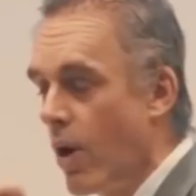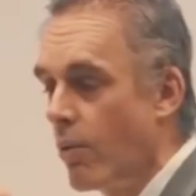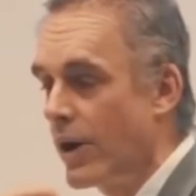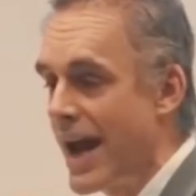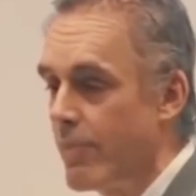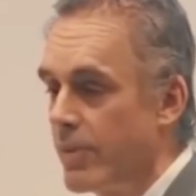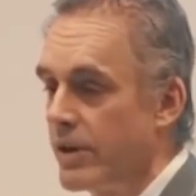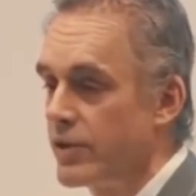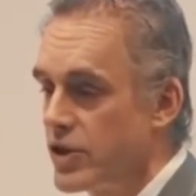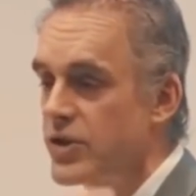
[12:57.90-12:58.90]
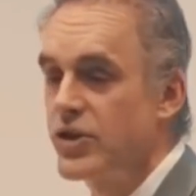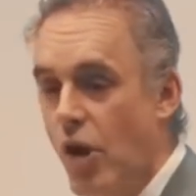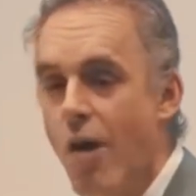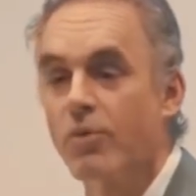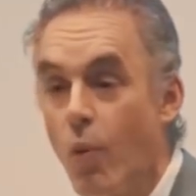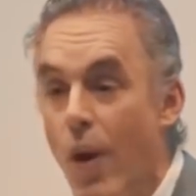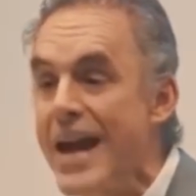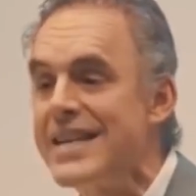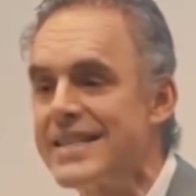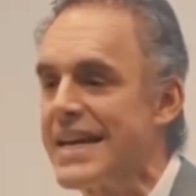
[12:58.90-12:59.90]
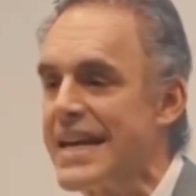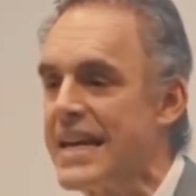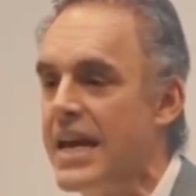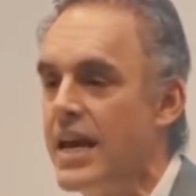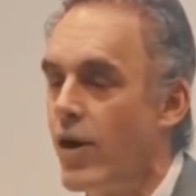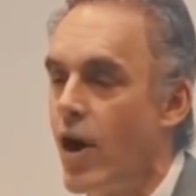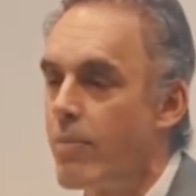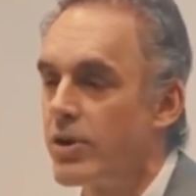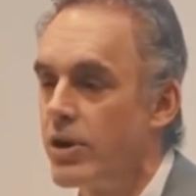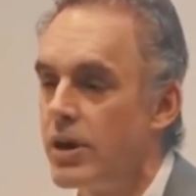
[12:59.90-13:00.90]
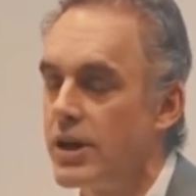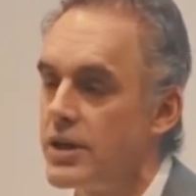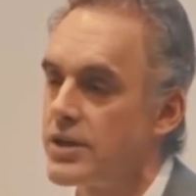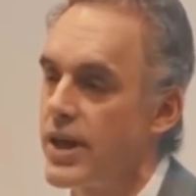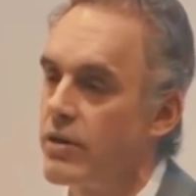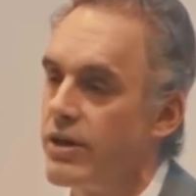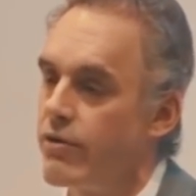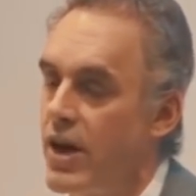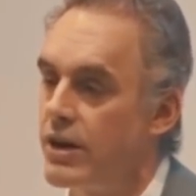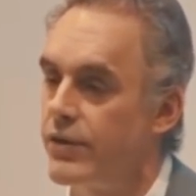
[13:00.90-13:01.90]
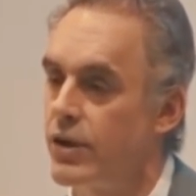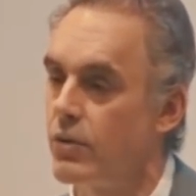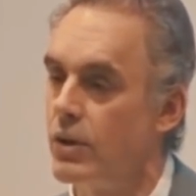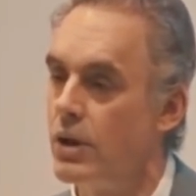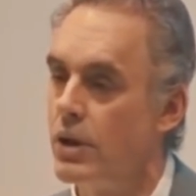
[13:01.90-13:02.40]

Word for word: What would happen if you just stopped wasting the opportunities that are in front of you?